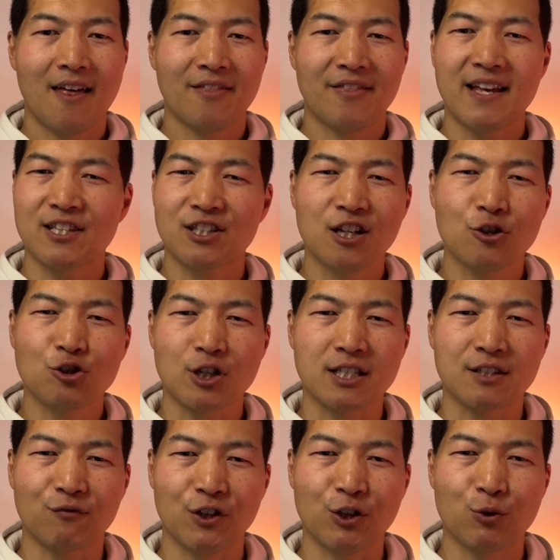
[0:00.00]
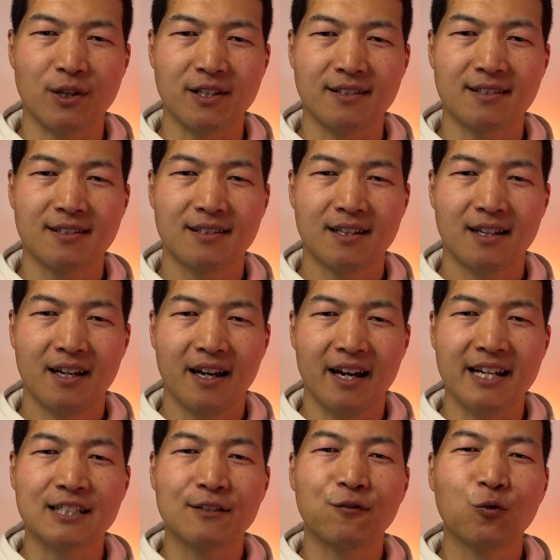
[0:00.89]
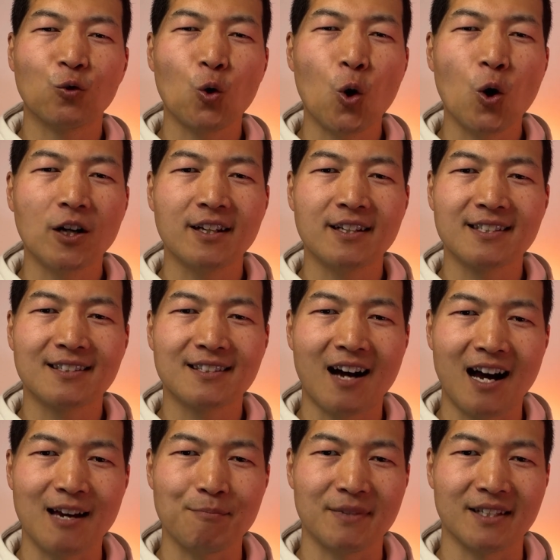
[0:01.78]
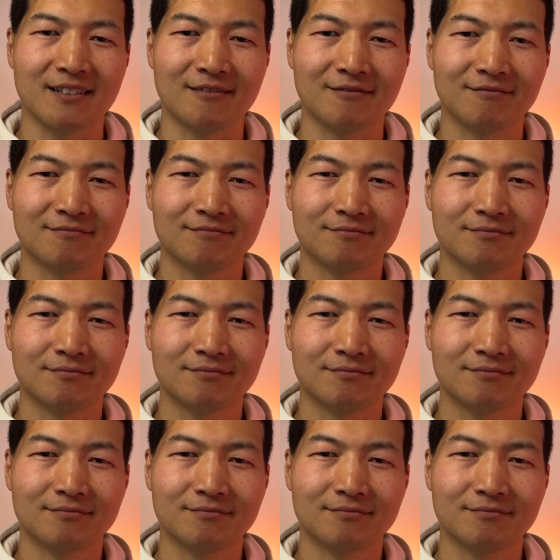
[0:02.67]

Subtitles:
That's not just frequent, it's flawless timing.